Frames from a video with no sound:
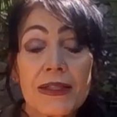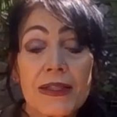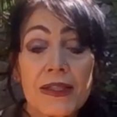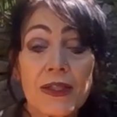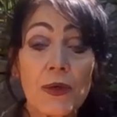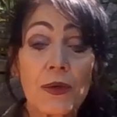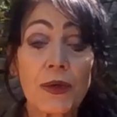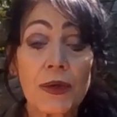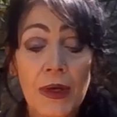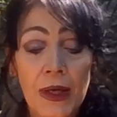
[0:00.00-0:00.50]

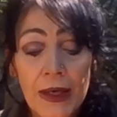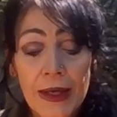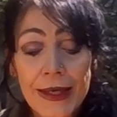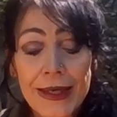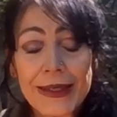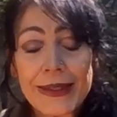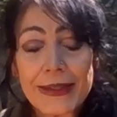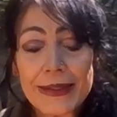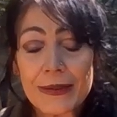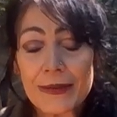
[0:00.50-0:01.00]
So
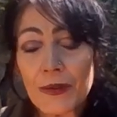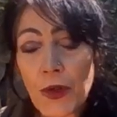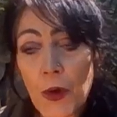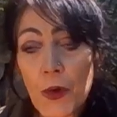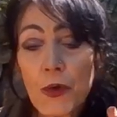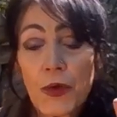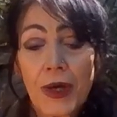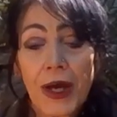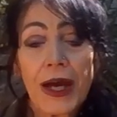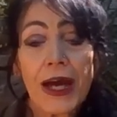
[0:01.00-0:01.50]

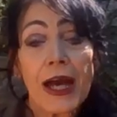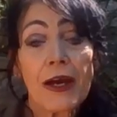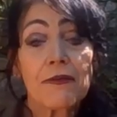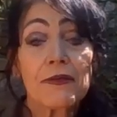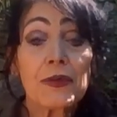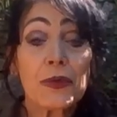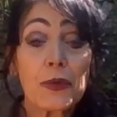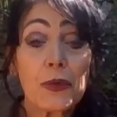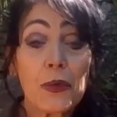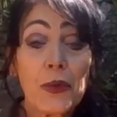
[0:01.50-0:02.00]
no, I
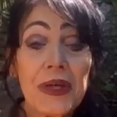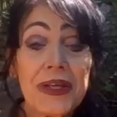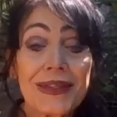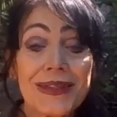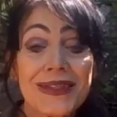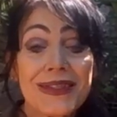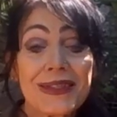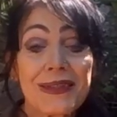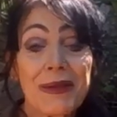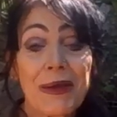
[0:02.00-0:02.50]
haven't
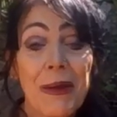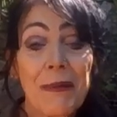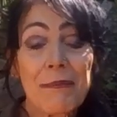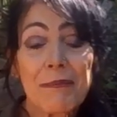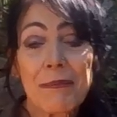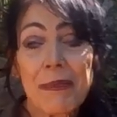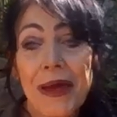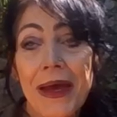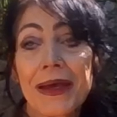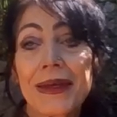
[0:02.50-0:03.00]
quit, I'm
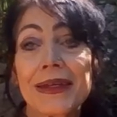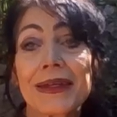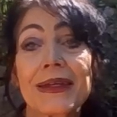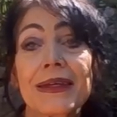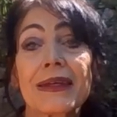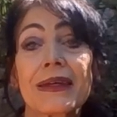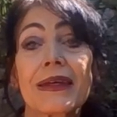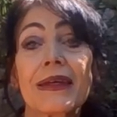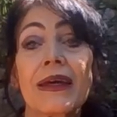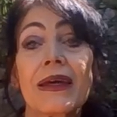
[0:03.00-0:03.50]

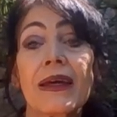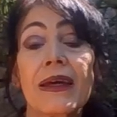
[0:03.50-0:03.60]
back.